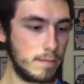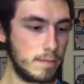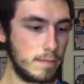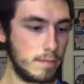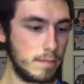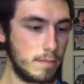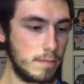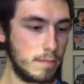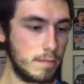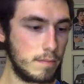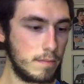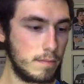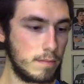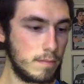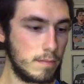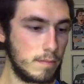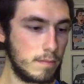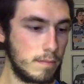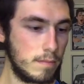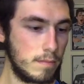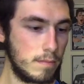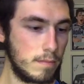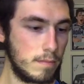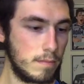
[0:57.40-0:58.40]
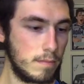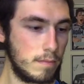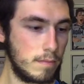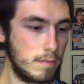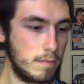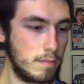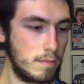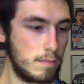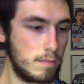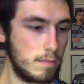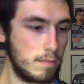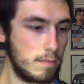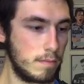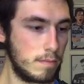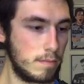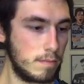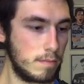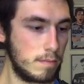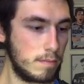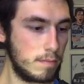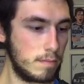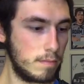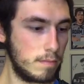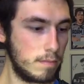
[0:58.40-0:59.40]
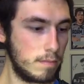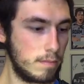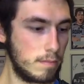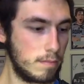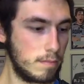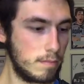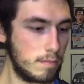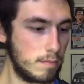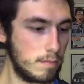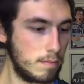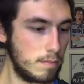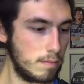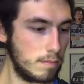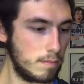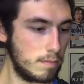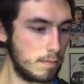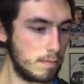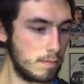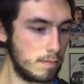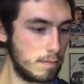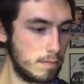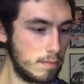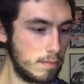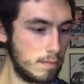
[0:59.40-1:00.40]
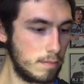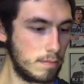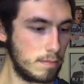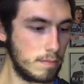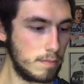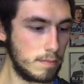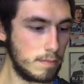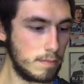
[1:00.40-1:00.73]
The person shown says nothing.